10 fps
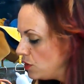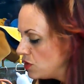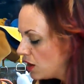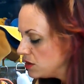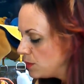you
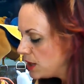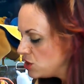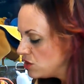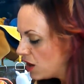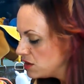talk too
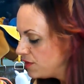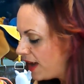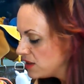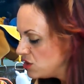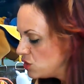much, you talk too
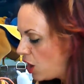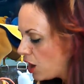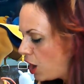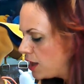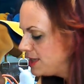fast, you
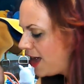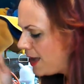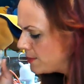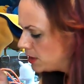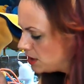talk all the
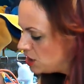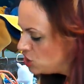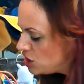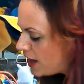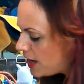time.
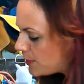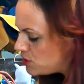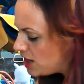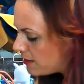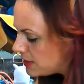Shut
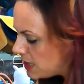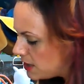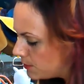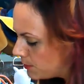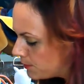up,
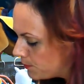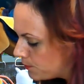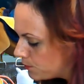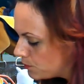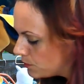Cherry!
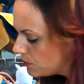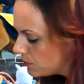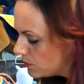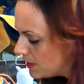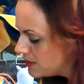
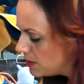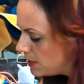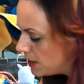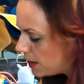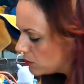That's gonna
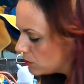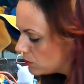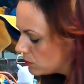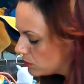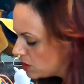be like
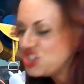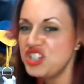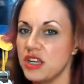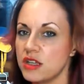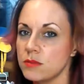a
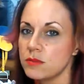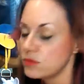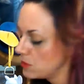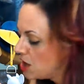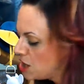shtick.
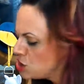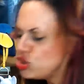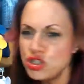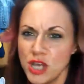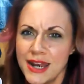
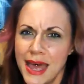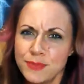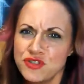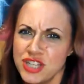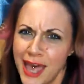Shut
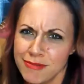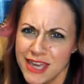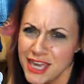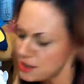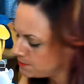up,
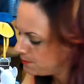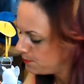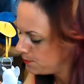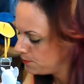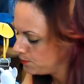Cherry!
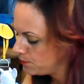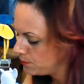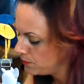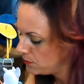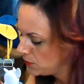
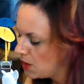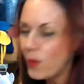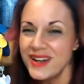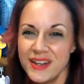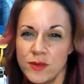
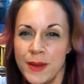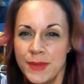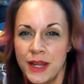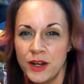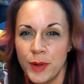Why does that remind
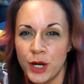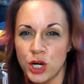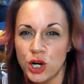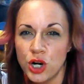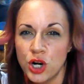me of Harry
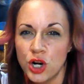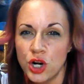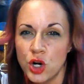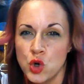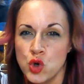Potter?
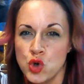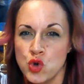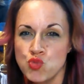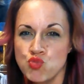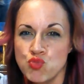
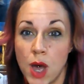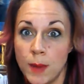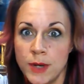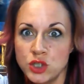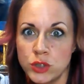
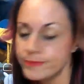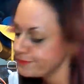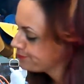I'm not sure.